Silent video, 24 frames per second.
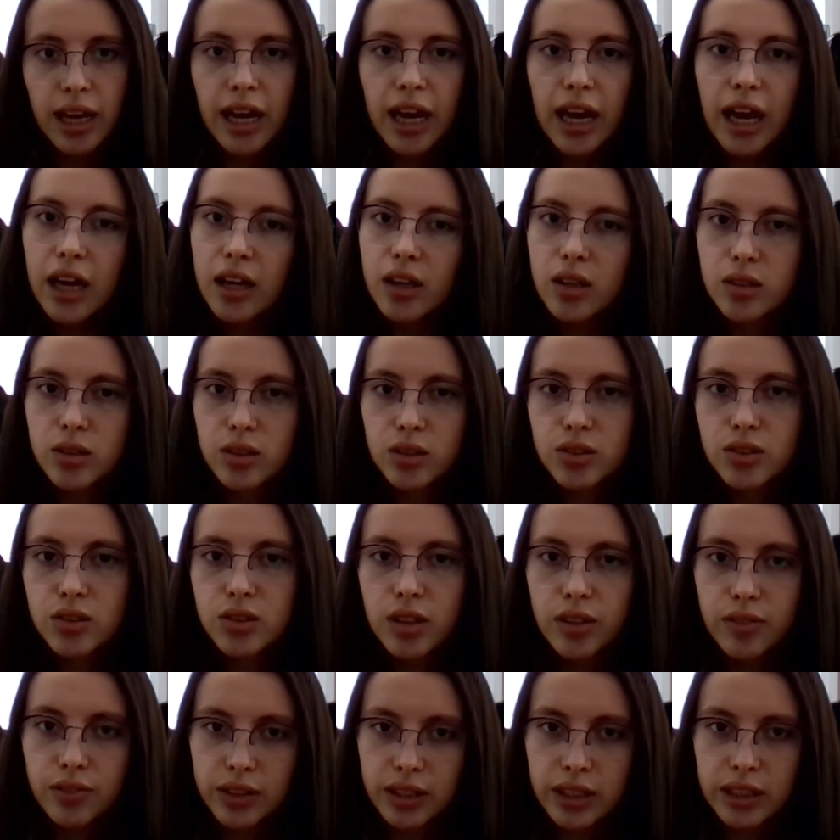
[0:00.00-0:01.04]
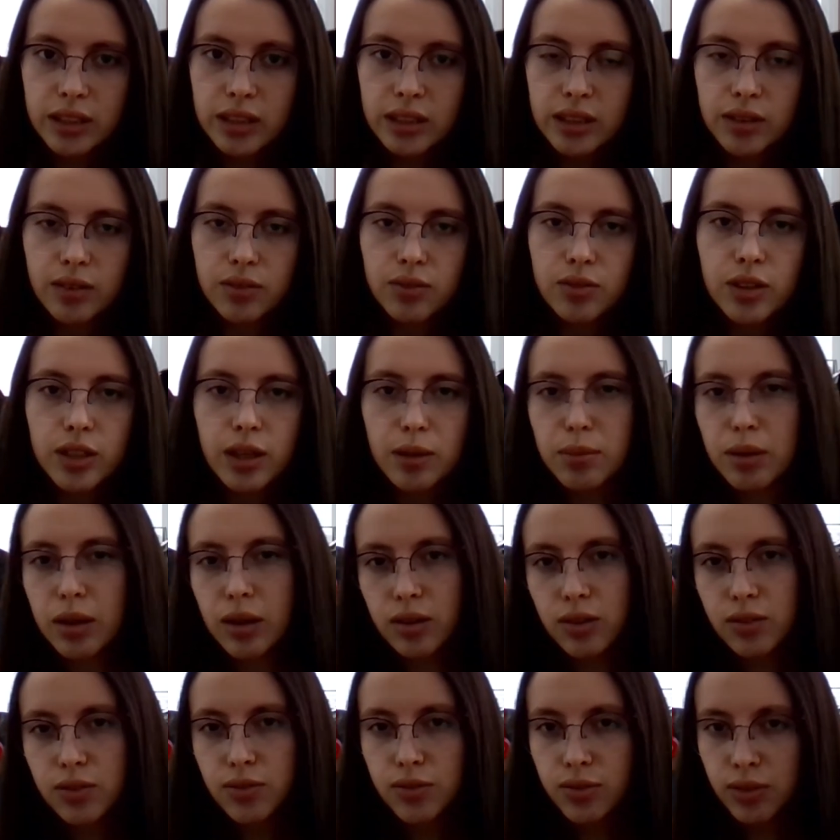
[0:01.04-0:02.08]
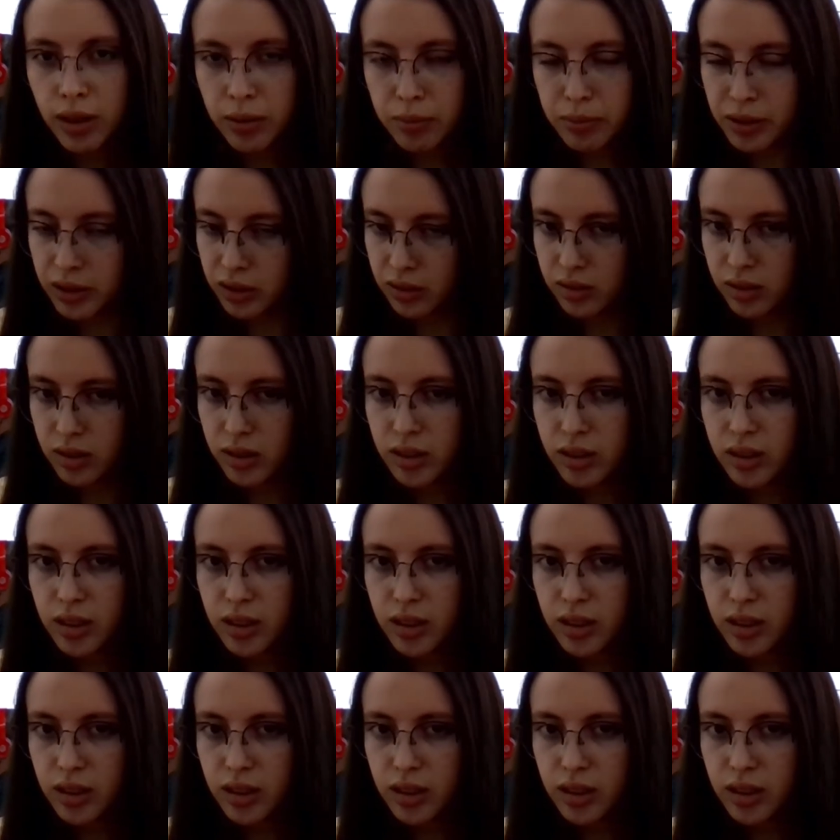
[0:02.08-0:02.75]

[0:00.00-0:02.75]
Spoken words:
and cover it for about 5 minutes.